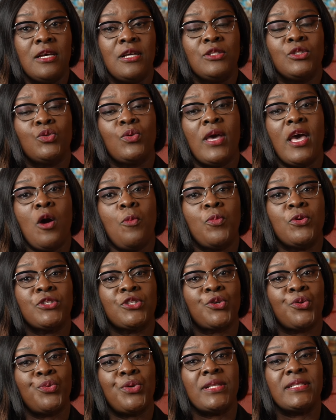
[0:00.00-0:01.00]
to help
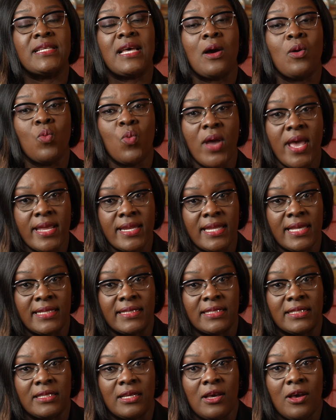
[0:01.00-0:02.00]
us create
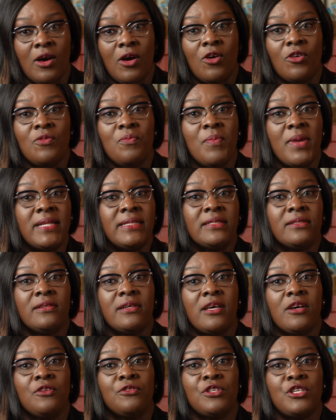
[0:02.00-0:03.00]
awareness on mental
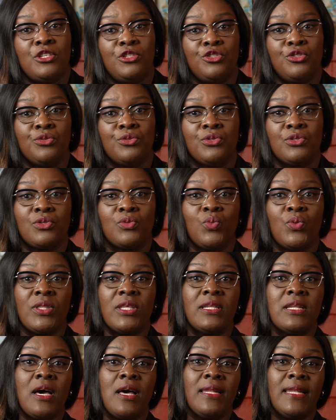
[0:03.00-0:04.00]
health issues within our